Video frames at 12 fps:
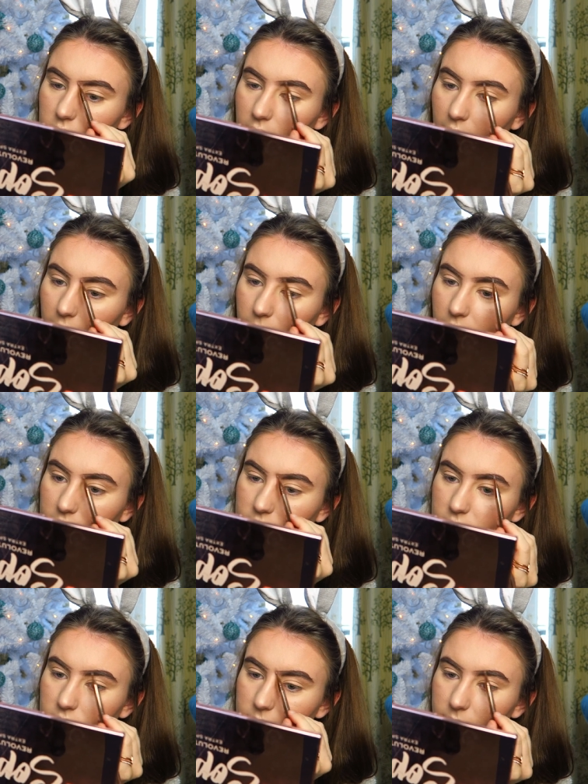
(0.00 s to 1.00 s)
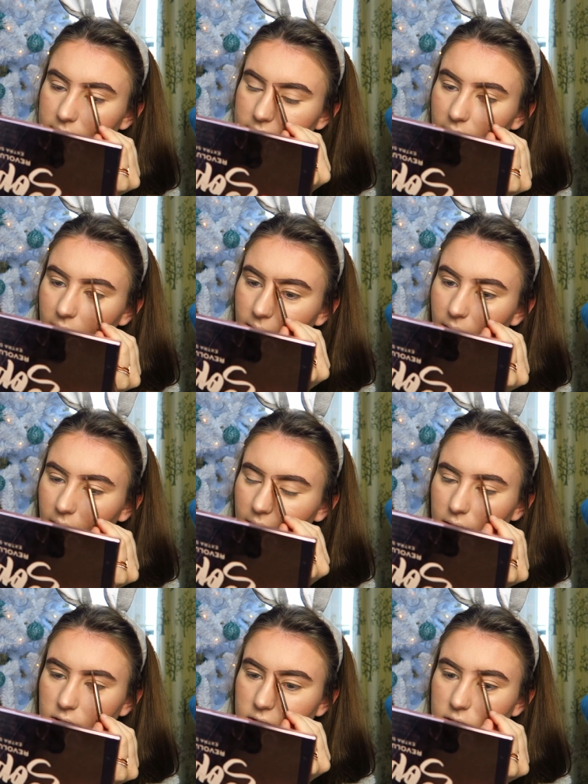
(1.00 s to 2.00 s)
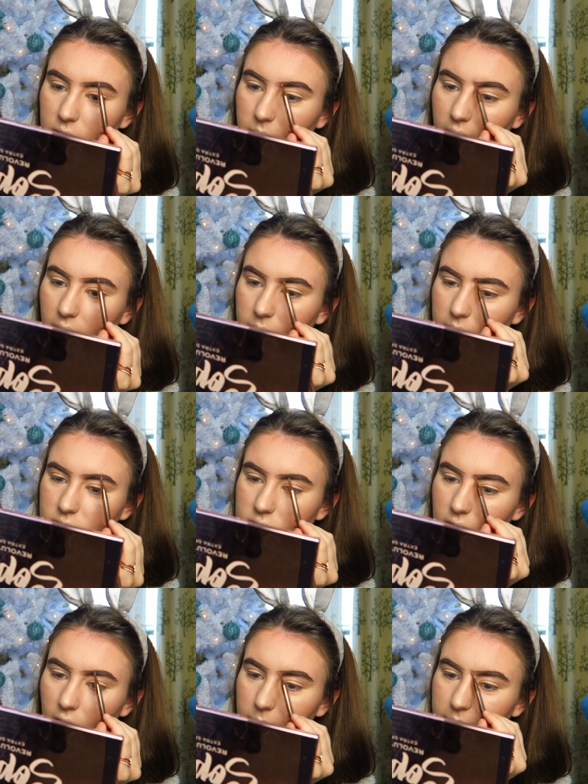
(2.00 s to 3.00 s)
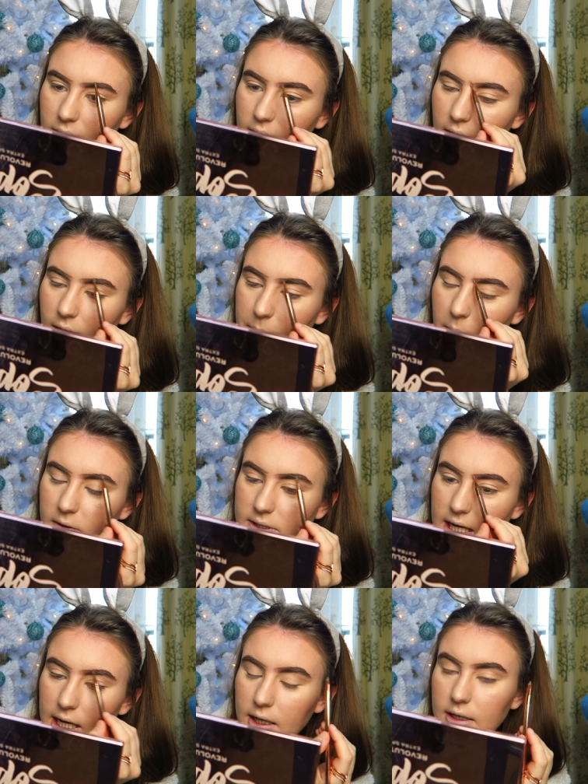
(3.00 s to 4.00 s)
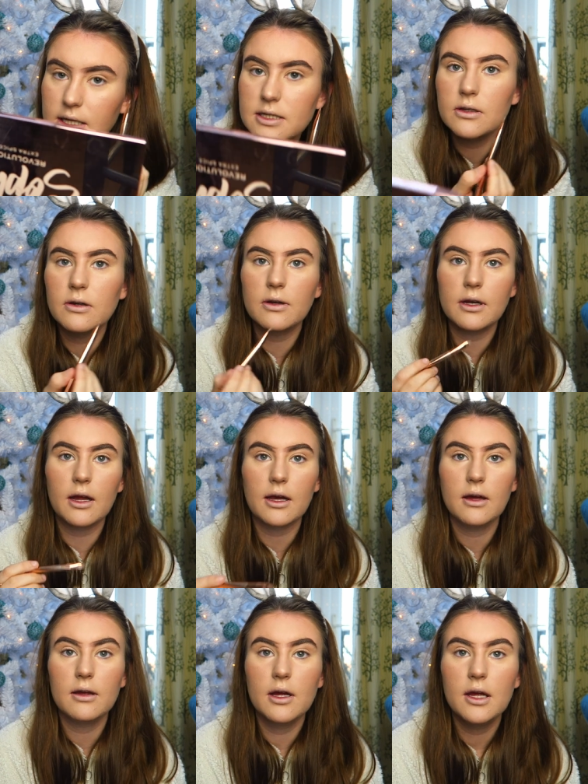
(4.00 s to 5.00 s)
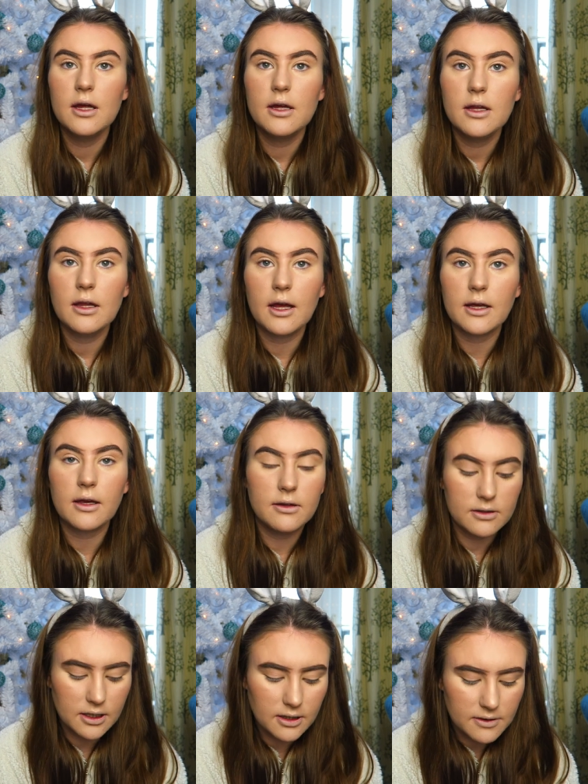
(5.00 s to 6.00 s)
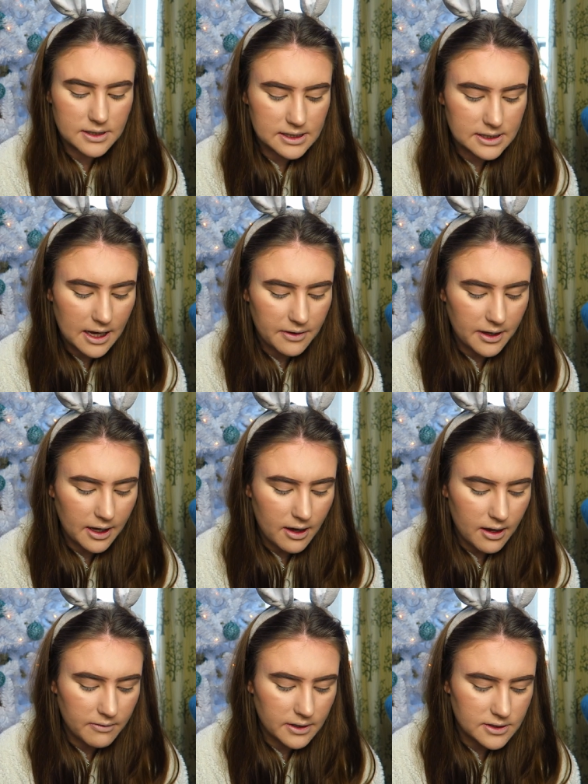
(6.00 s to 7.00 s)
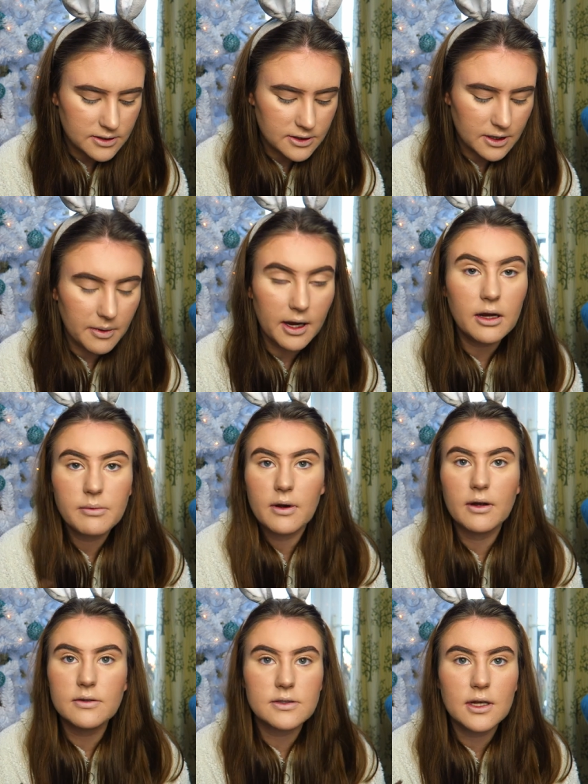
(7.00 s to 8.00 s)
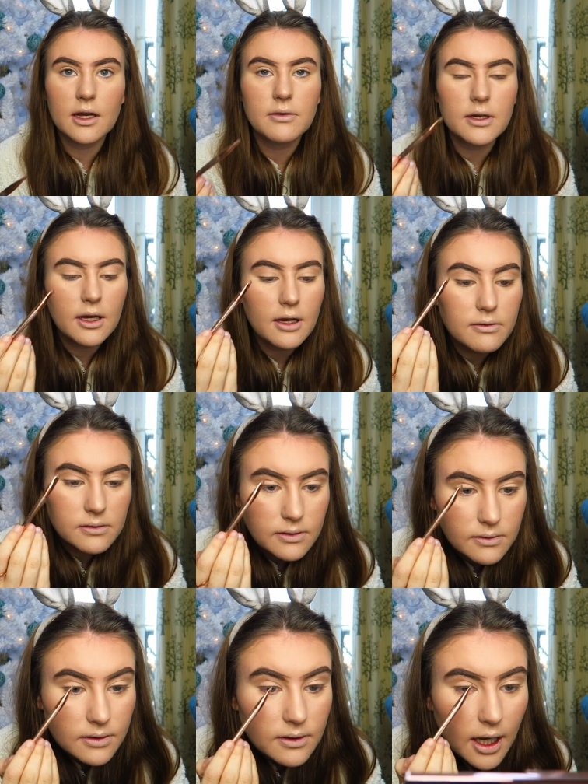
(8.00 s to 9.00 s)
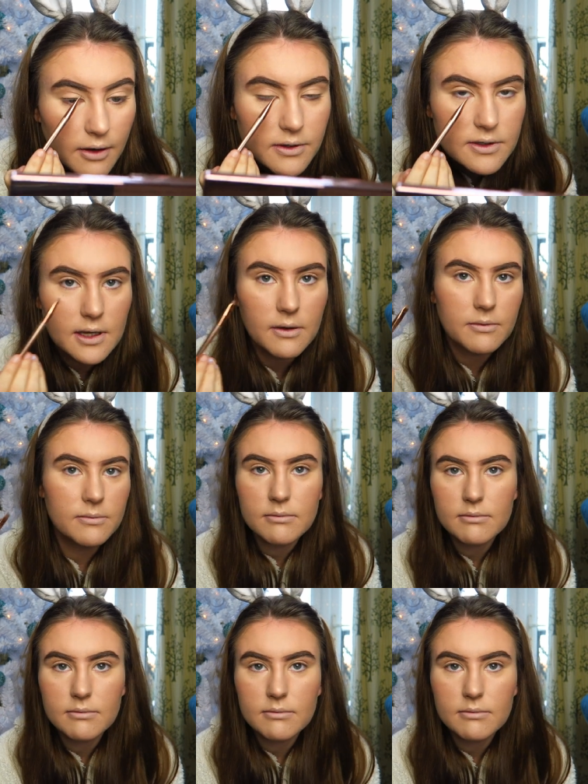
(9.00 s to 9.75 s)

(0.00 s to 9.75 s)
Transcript: how I do them. I don't know, like I just do my eyebrows, do you know what I mean? Like I'm not saying these look like, like, you know, this is how they are. I just do my eyebrows, so, you know, get over yourself.